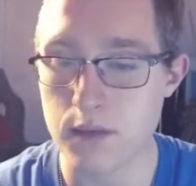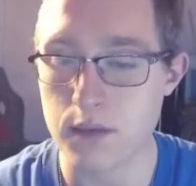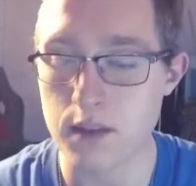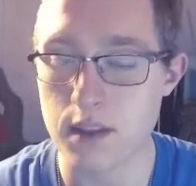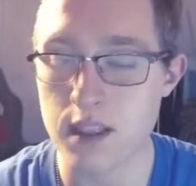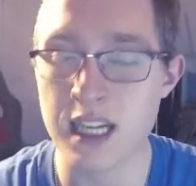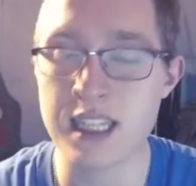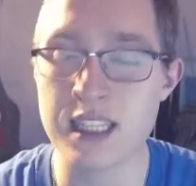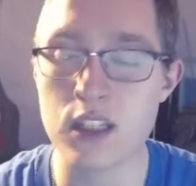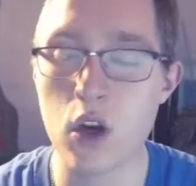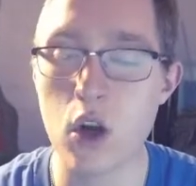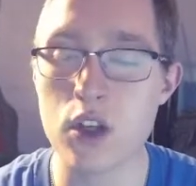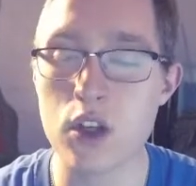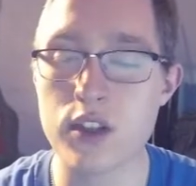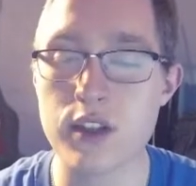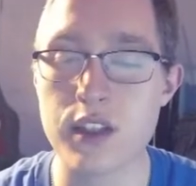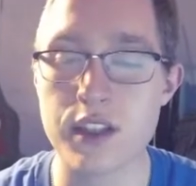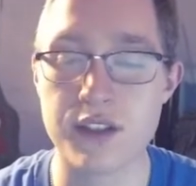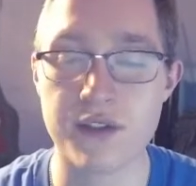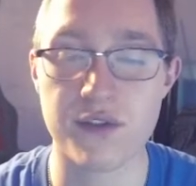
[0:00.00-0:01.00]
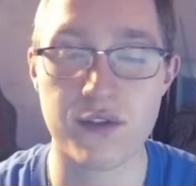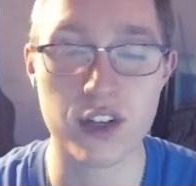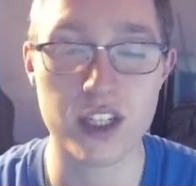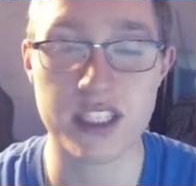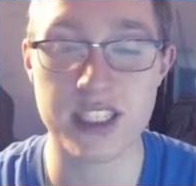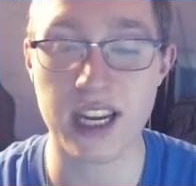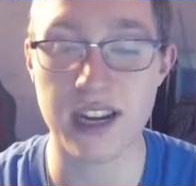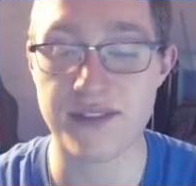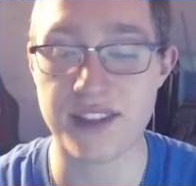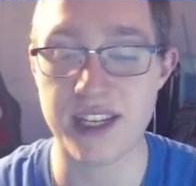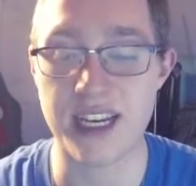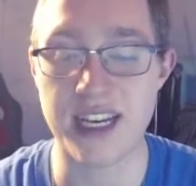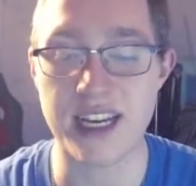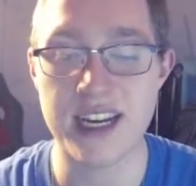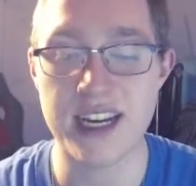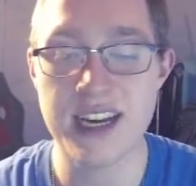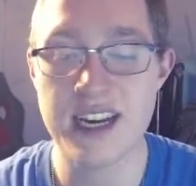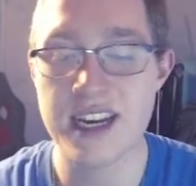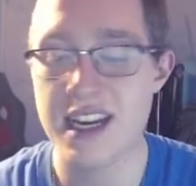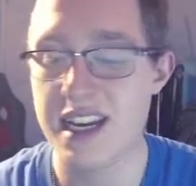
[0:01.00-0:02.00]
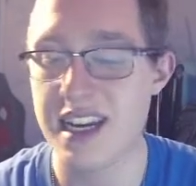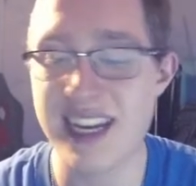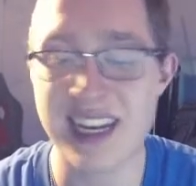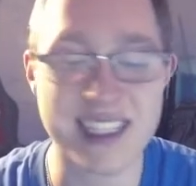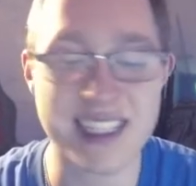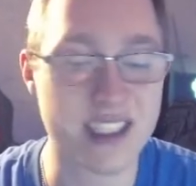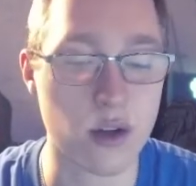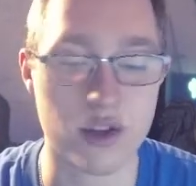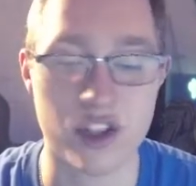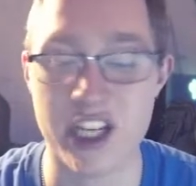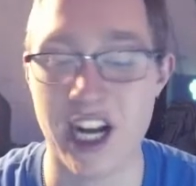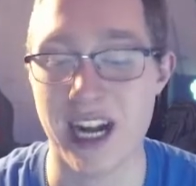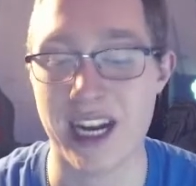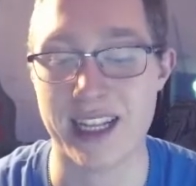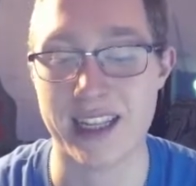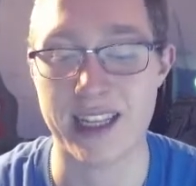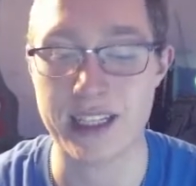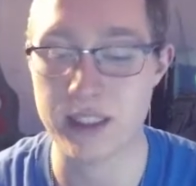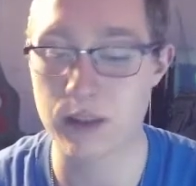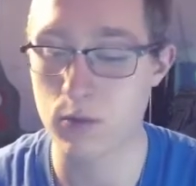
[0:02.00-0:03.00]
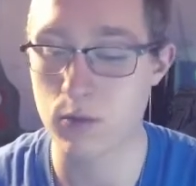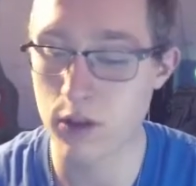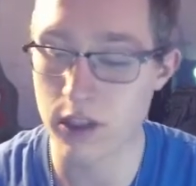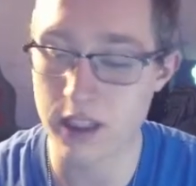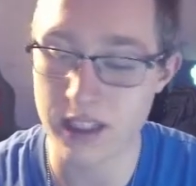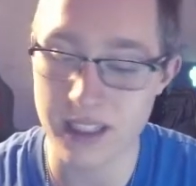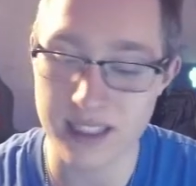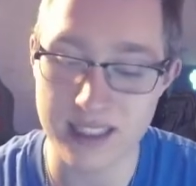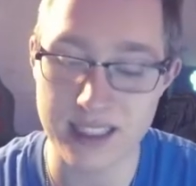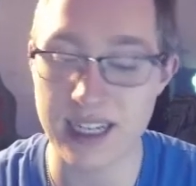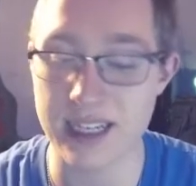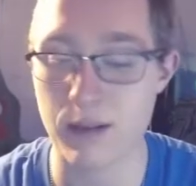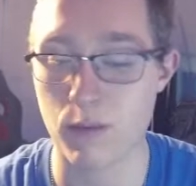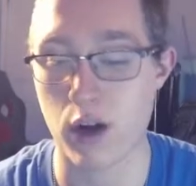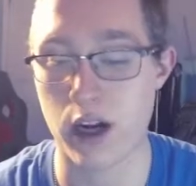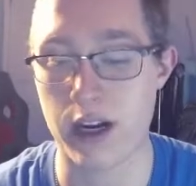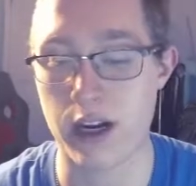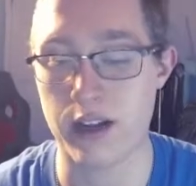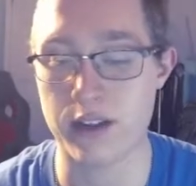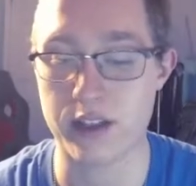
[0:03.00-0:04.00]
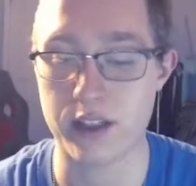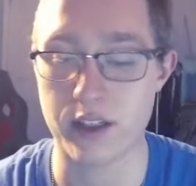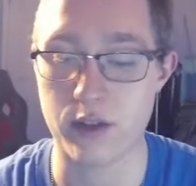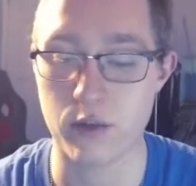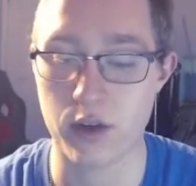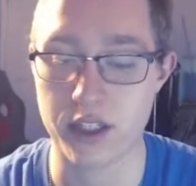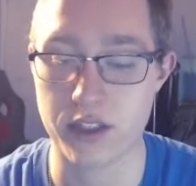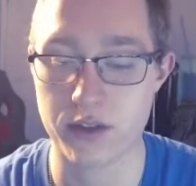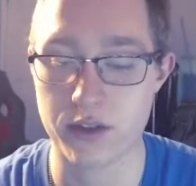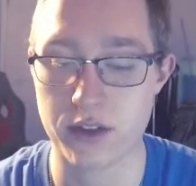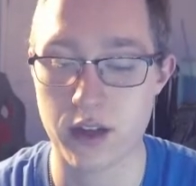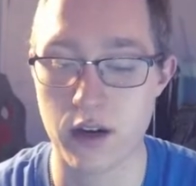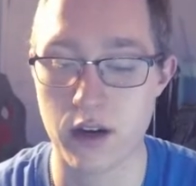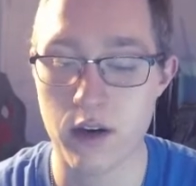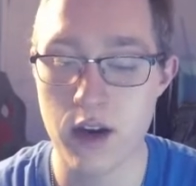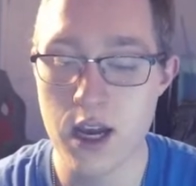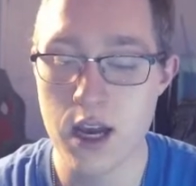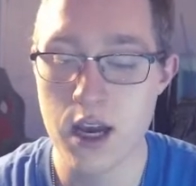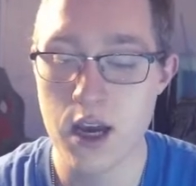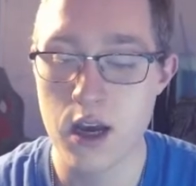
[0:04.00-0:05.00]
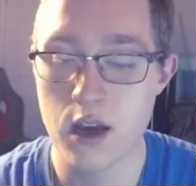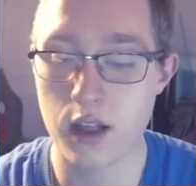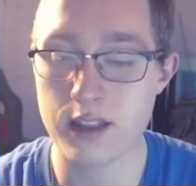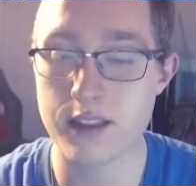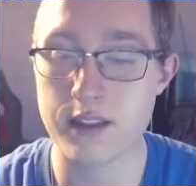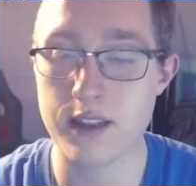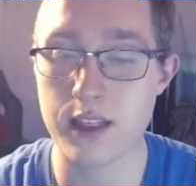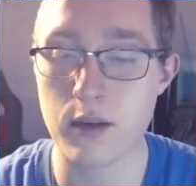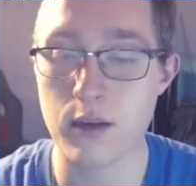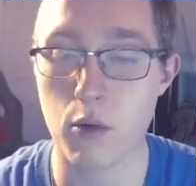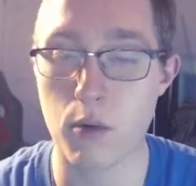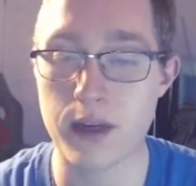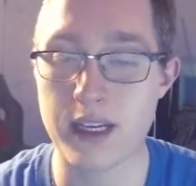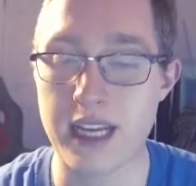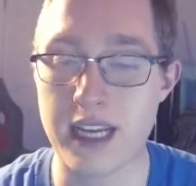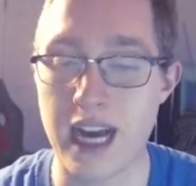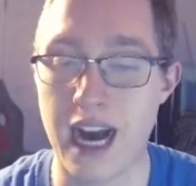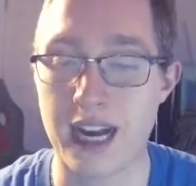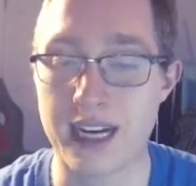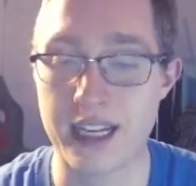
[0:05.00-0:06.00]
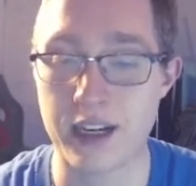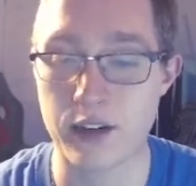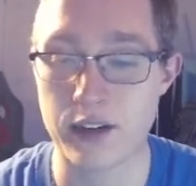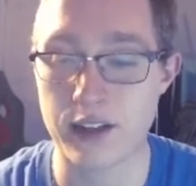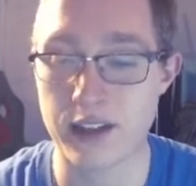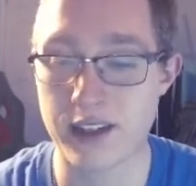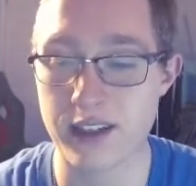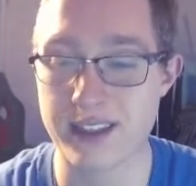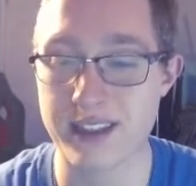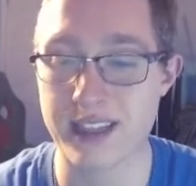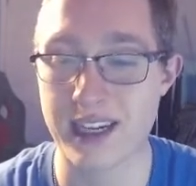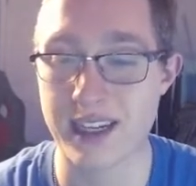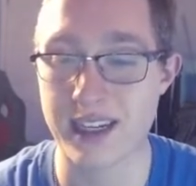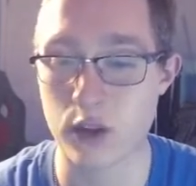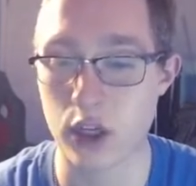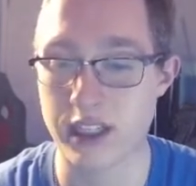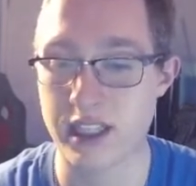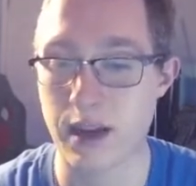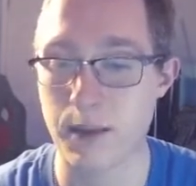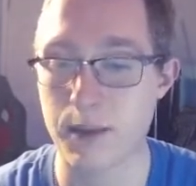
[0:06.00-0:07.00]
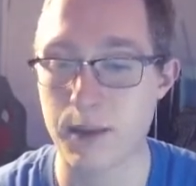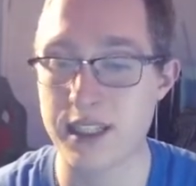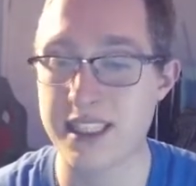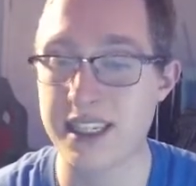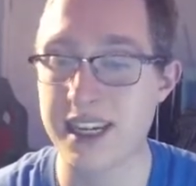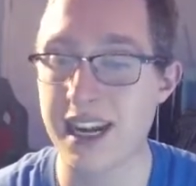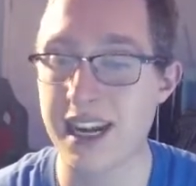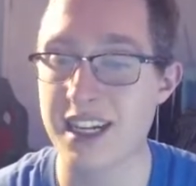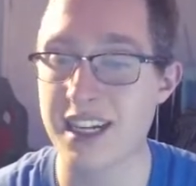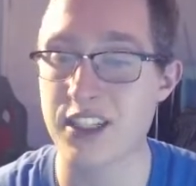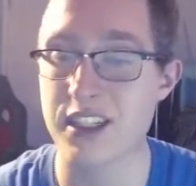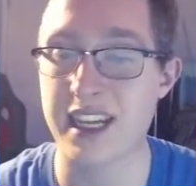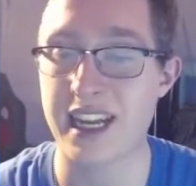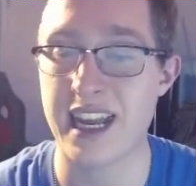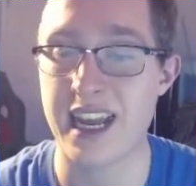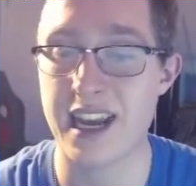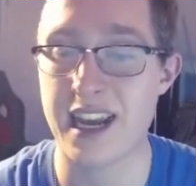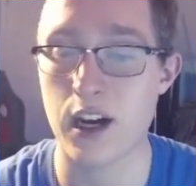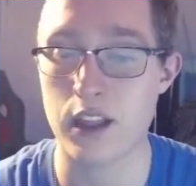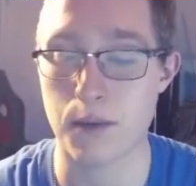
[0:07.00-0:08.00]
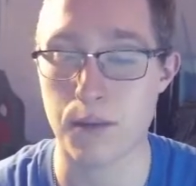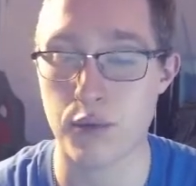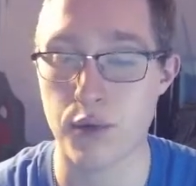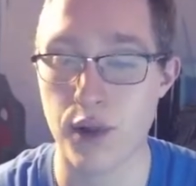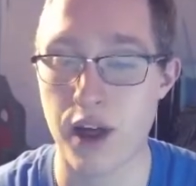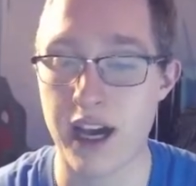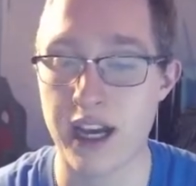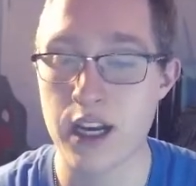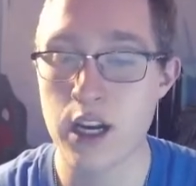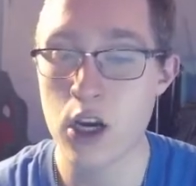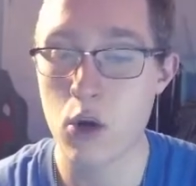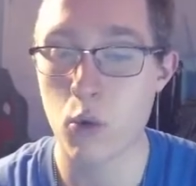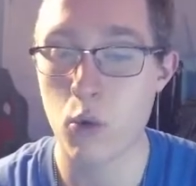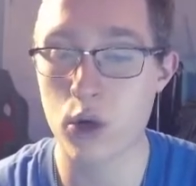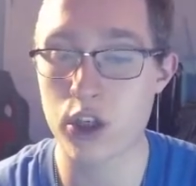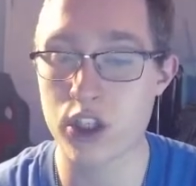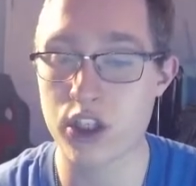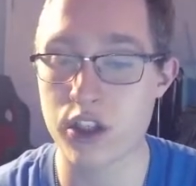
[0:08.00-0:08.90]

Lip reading: And then also this free safety. He has no shot at this. We're going to take him right out of the equation. So let's see what we got here. You got to take a look that we did actually get hit on the play, which is